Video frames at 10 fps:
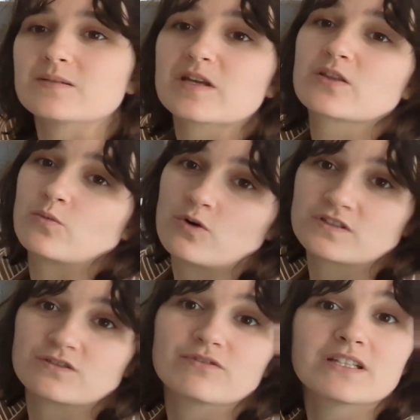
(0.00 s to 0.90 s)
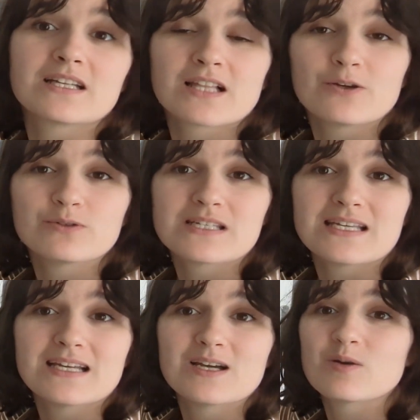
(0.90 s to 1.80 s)
to make the water really
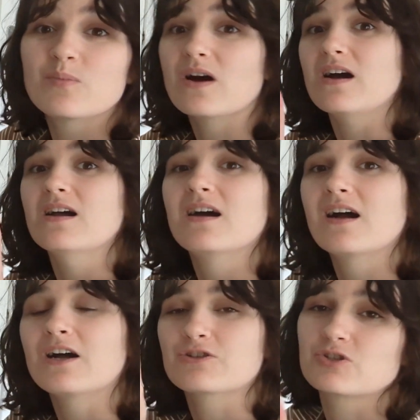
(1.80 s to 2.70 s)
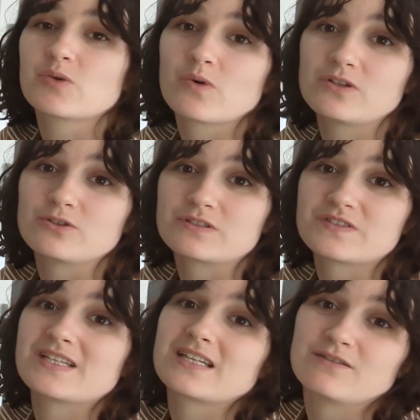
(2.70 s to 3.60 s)
cloudy, but I'll show you what it looks
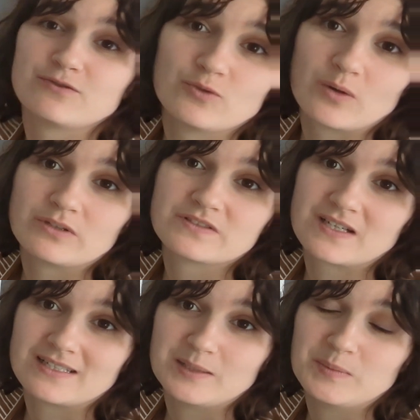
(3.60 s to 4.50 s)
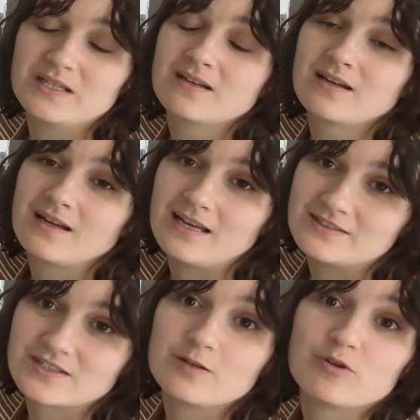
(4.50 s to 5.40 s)
like in a few hours' time. It's
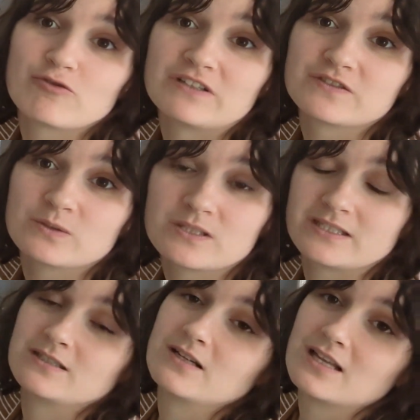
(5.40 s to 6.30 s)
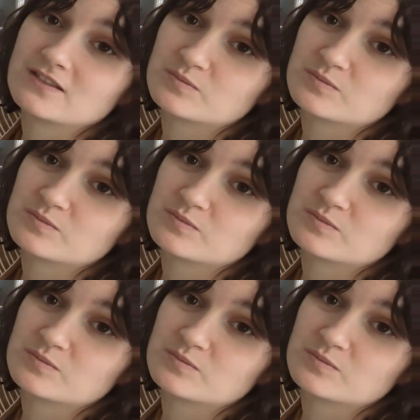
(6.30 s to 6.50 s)
going to be crystal clear, and the